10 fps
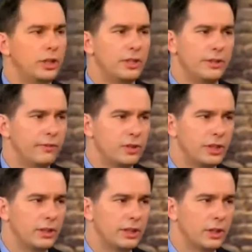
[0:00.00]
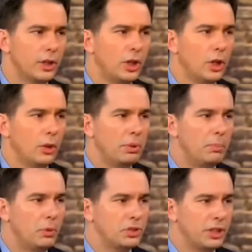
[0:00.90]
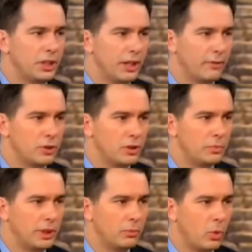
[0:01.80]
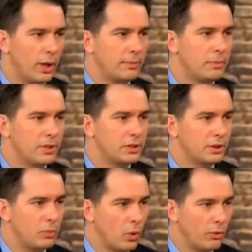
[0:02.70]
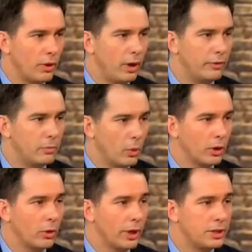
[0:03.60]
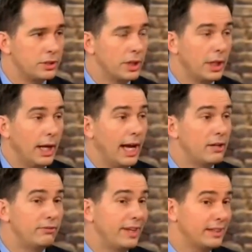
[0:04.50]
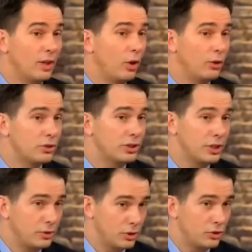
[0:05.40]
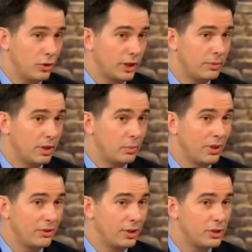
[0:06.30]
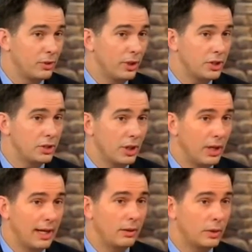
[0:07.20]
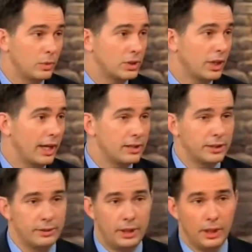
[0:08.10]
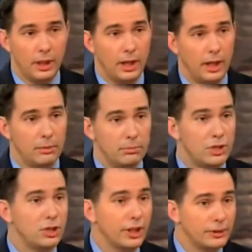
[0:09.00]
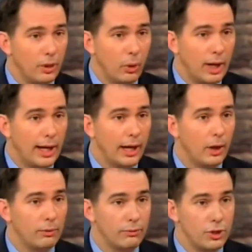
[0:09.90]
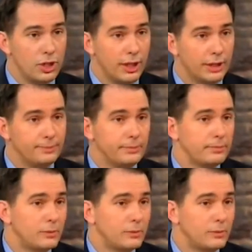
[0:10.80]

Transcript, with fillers: look at the difference out there, people see governors as being more optimistic, more relevant, more courageous. And in fact, in all those states we just talked about in the presidential election, Iowa, Wisconsin, uh, Michigan, Ohio, Virginia,